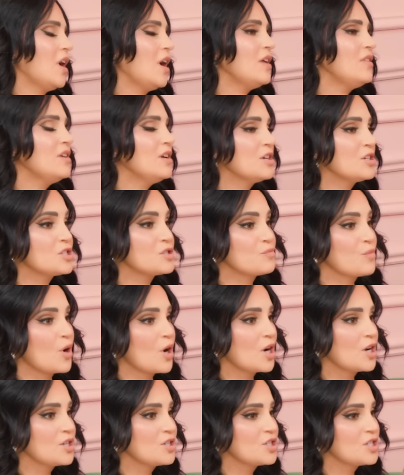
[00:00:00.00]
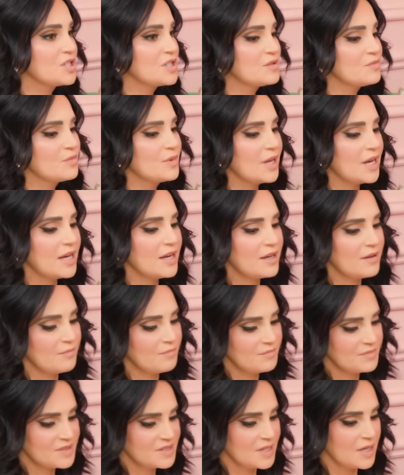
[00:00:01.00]
I think it's smart, just like
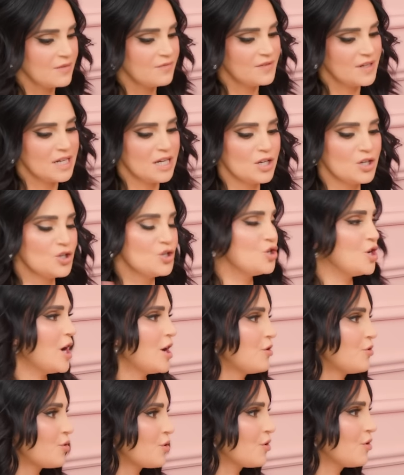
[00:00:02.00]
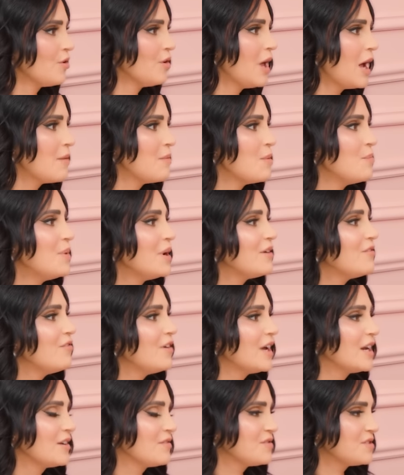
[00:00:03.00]
safety in general. I'm a big
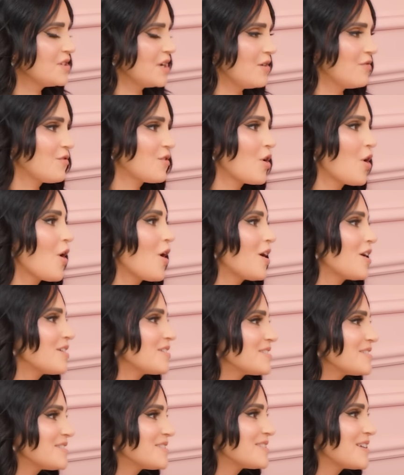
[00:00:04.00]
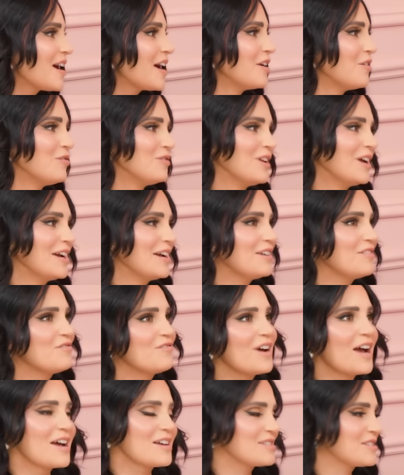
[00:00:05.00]
fan of safe cars. I don't like
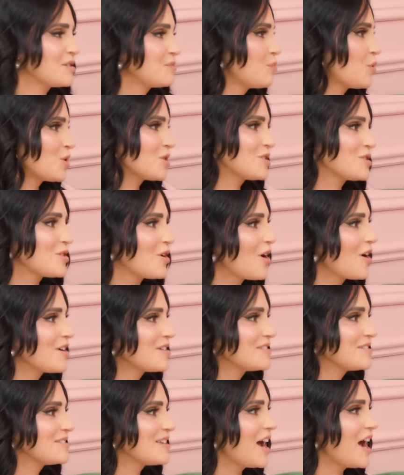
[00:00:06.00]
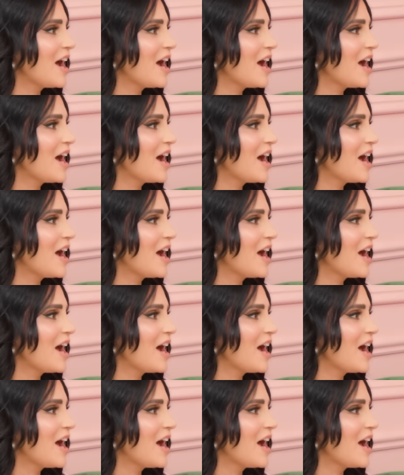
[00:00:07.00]
fast sports cars.